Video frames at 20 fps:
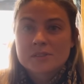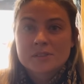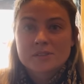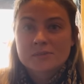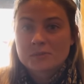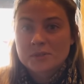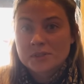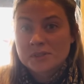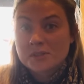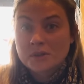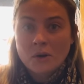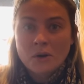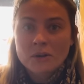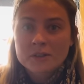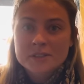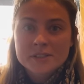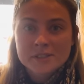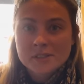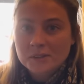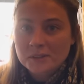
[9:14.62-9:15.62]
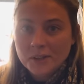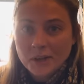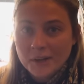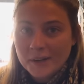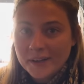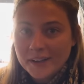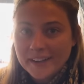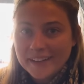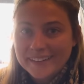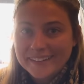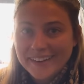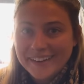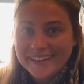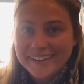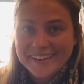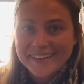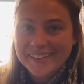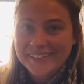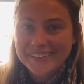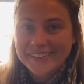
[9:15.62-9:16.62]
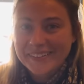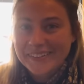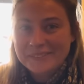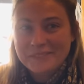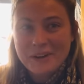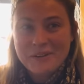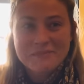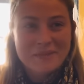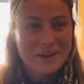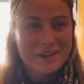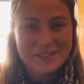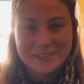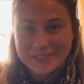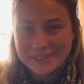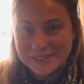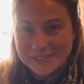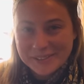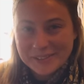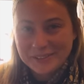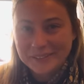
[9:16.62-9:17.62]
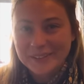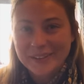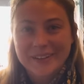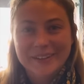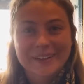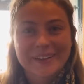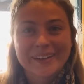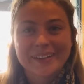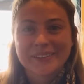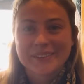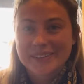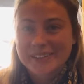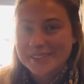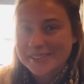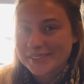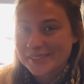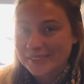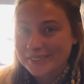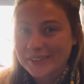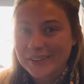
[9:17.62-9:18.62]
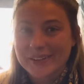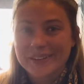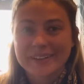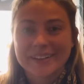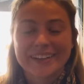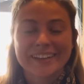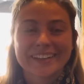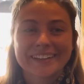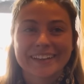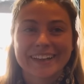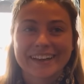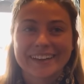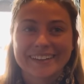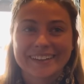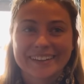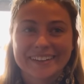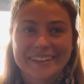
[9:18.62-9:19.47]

we're all still learning. Like, my parents are still learning. We're still learning. Like,